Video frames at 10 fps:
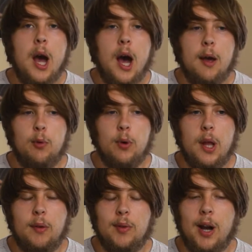I've only
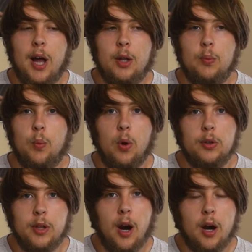ever had
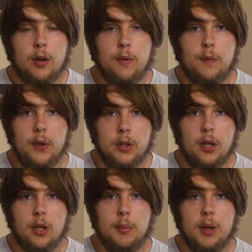one card fail
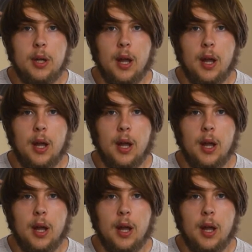on me,